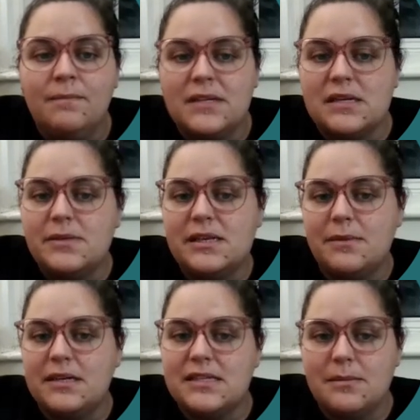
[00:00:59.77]
This can be
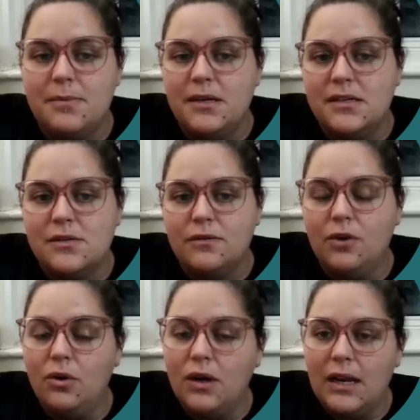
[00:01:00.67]
something as simple as sort of
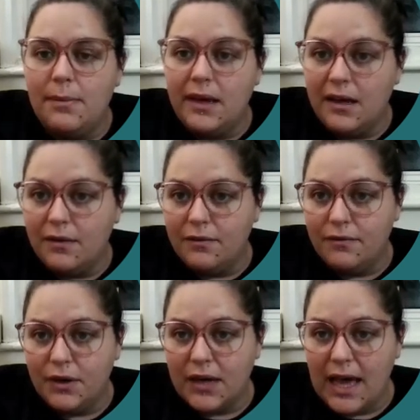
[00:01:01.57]
claw clipping and
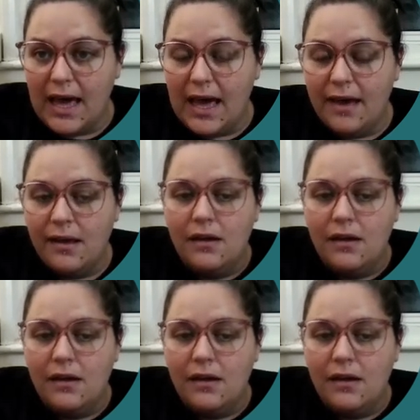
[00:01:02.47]
foot care,